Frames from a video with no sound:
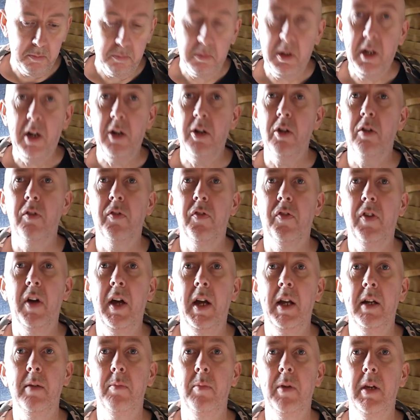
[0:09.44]
you'll
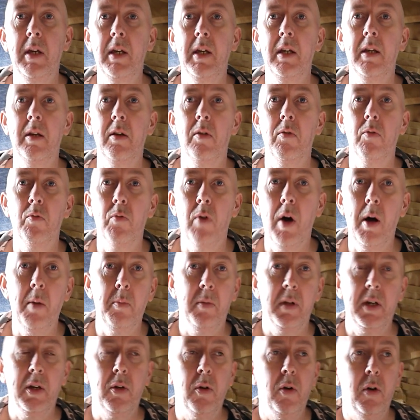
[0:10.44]
find me
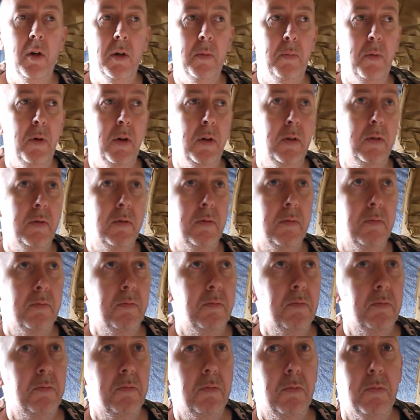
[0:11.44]
rambling on about
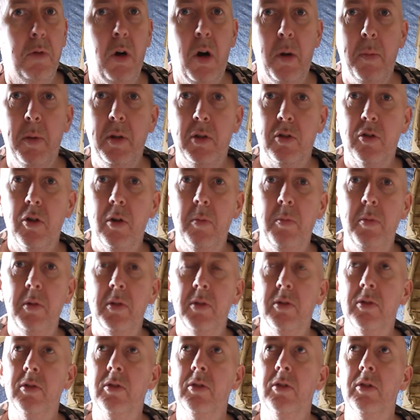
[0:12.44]
army
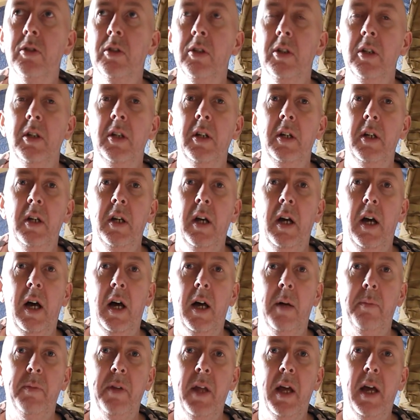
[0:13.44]
surplus,
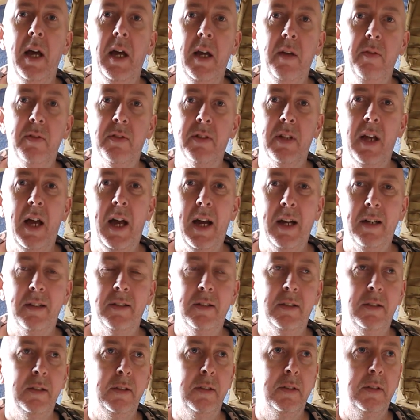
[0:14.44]
knives,
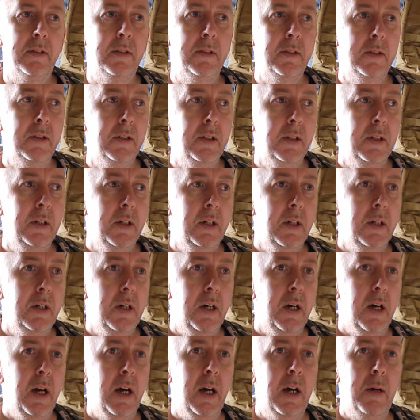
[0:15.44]
axes,
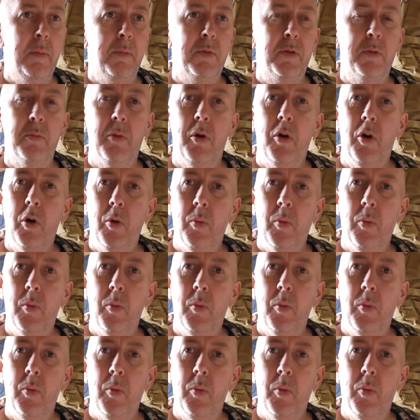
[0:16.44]
some air